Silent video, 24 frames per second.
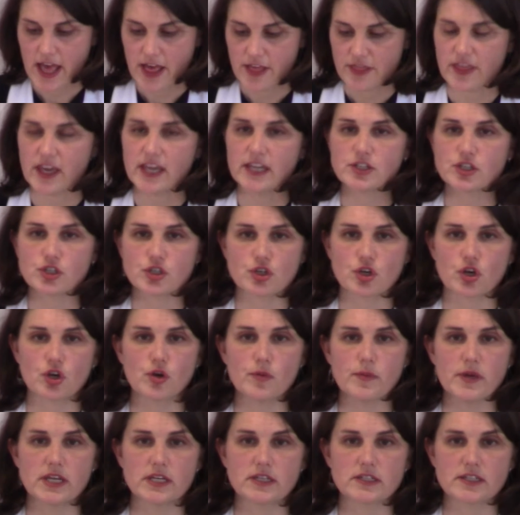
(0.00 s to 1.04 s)
they
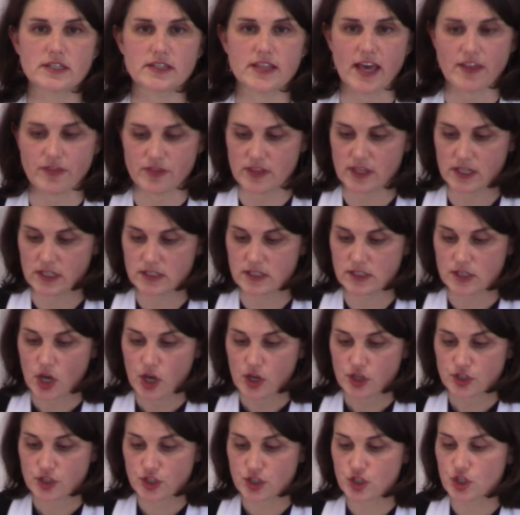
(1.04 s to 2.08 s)
determined that this
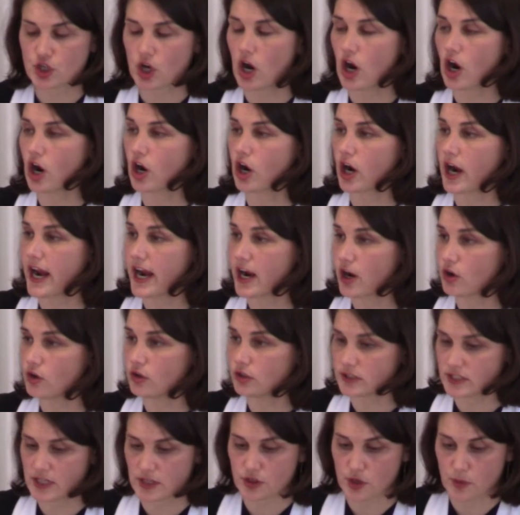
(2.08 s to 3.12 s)
star
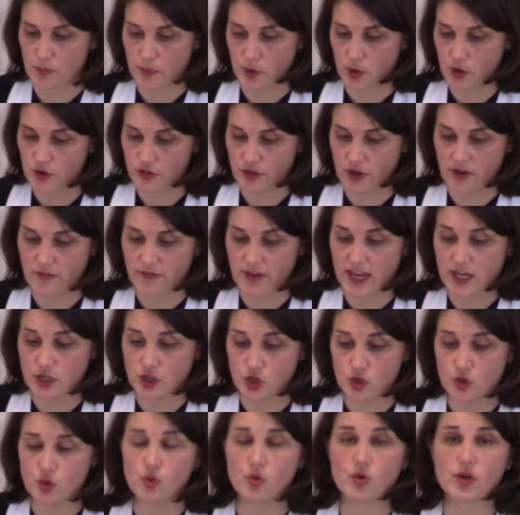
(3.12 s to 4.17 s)
heralded the birth of a
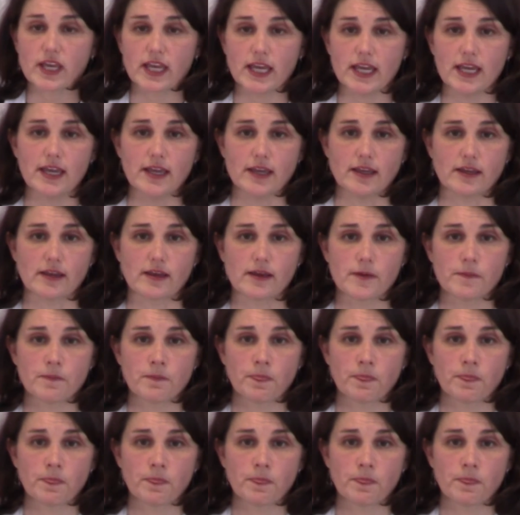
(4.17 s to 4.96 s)
new king.